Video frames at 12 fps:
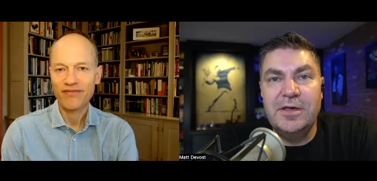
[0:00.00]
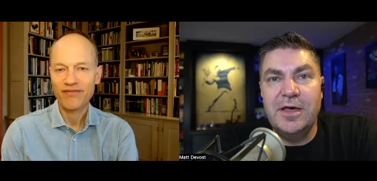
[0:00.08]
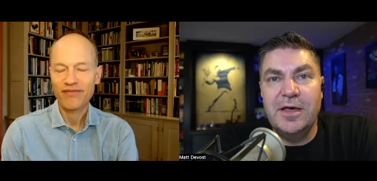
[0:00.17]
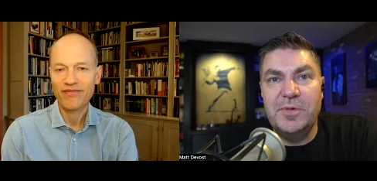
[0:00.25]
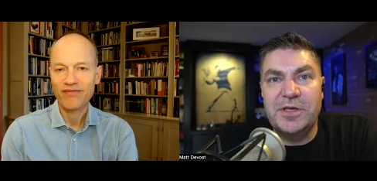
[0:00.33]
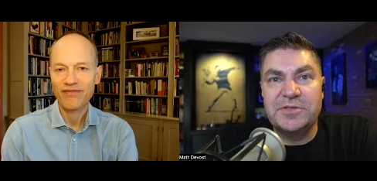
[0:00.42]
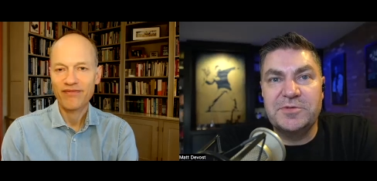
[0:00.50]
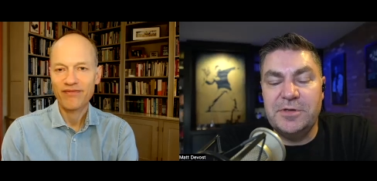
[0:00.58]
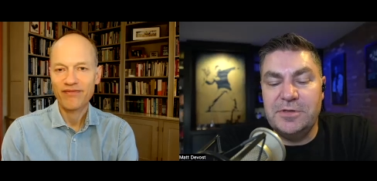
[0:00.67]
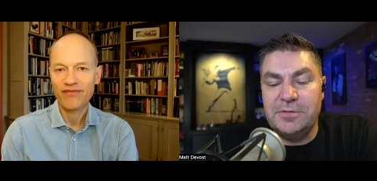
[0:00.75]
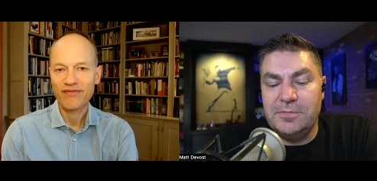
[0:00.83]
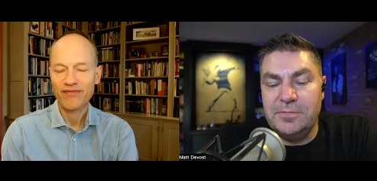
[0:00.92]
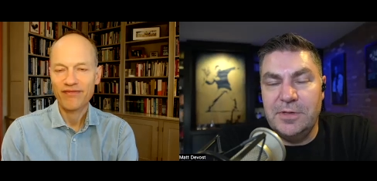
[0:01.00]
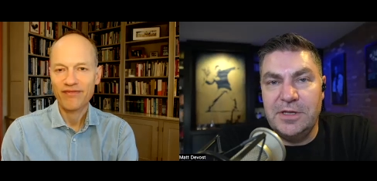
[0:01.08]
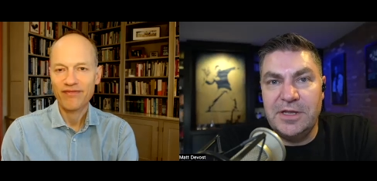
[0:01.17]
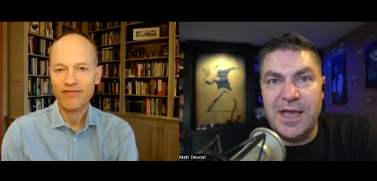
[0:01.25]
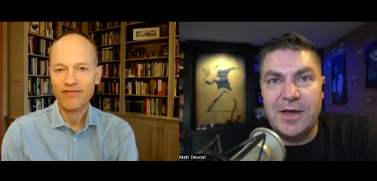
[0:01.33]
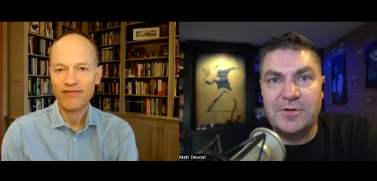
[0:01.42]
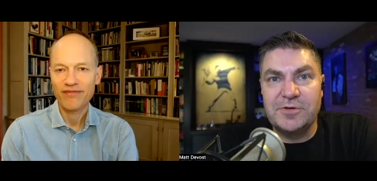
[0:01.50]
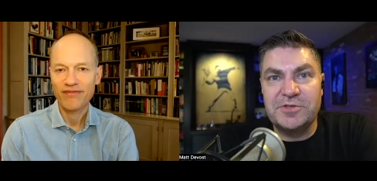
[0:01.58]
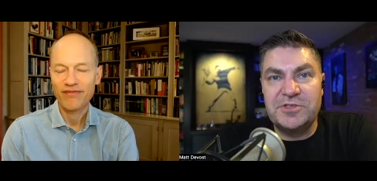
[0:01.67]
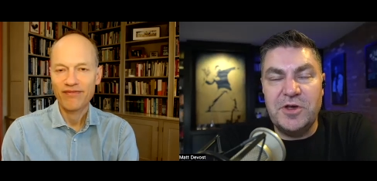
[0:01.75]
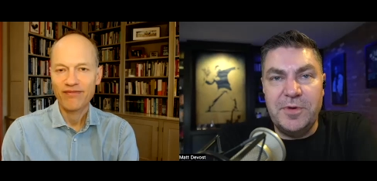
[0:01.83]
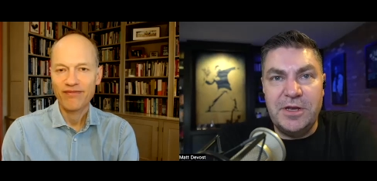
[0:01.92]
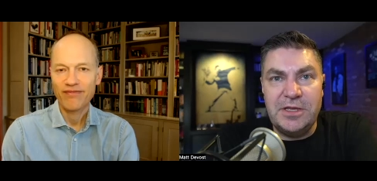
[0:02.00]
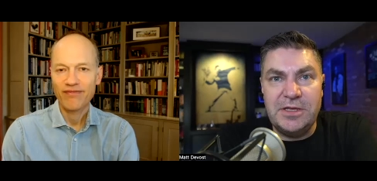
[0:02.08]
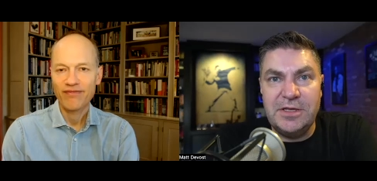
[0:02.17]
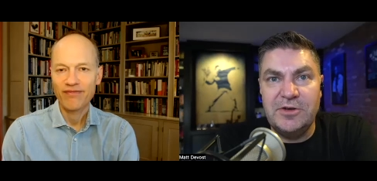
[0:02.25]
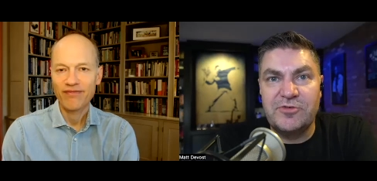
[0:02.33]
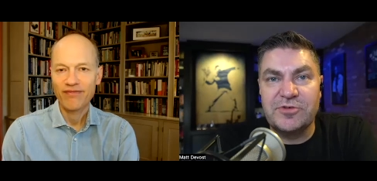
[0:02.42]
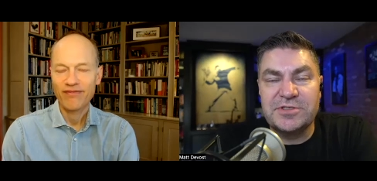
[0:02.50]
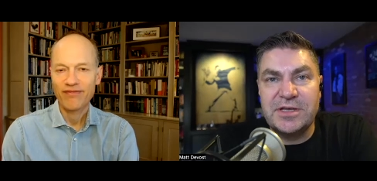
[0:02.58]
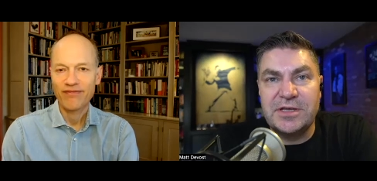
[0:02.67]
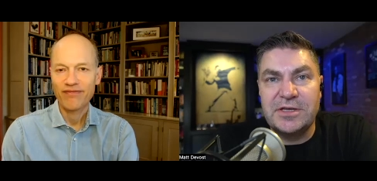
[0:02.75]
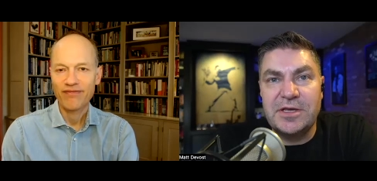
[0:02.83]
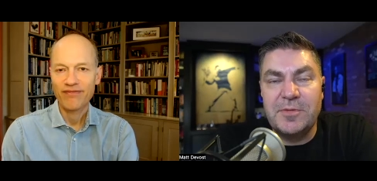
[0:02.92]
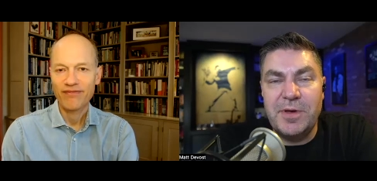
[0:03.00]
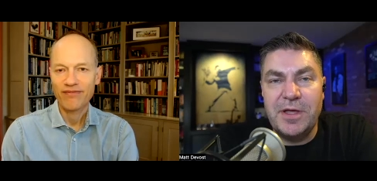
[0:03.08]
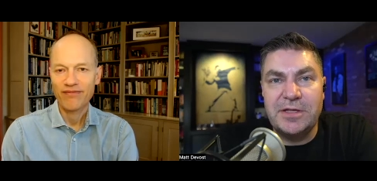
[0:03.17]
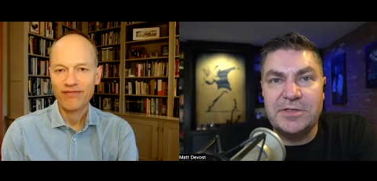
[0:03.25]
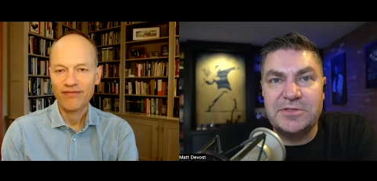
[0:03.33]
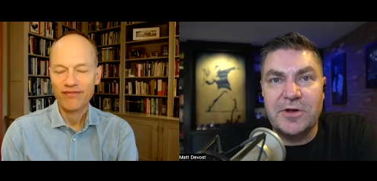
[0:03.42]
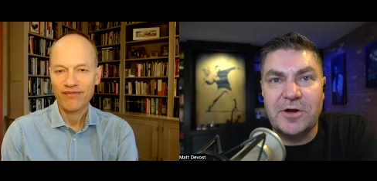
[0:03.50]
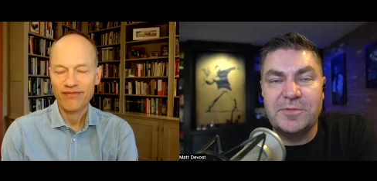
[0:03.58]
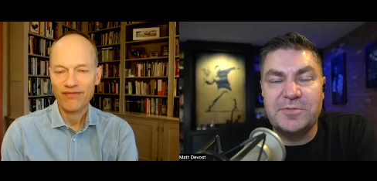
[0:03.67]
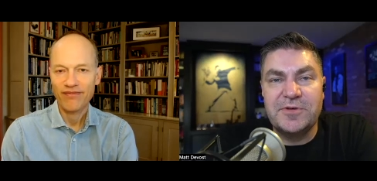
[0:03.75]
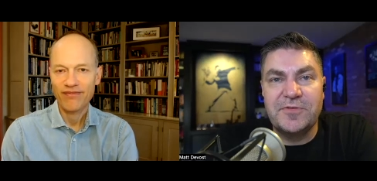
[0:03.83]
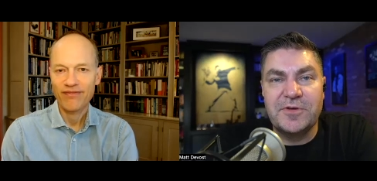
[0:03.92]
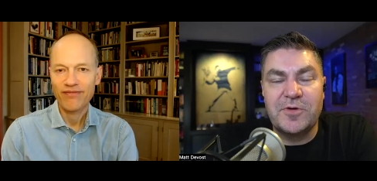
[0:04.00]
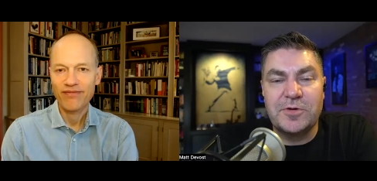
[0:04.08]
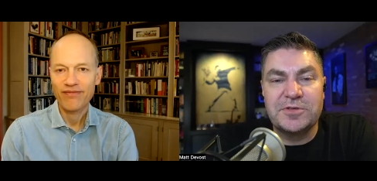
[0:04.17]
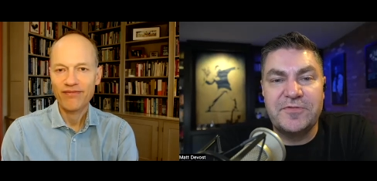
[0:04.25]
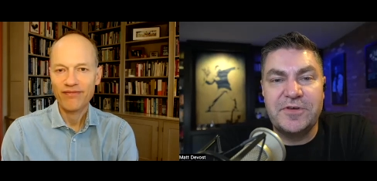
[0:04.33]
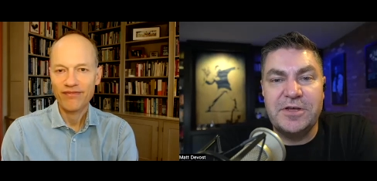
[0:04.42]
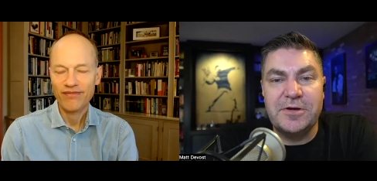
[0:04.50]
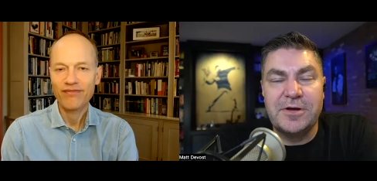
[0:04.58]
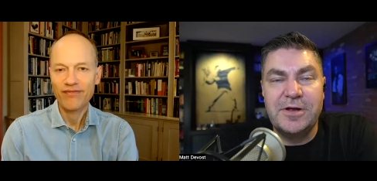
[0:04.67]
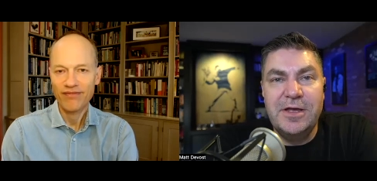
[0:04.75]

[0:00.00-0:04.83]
Speaker 1: uh, because we encounter so many interesting and compelling startups over the course of a year.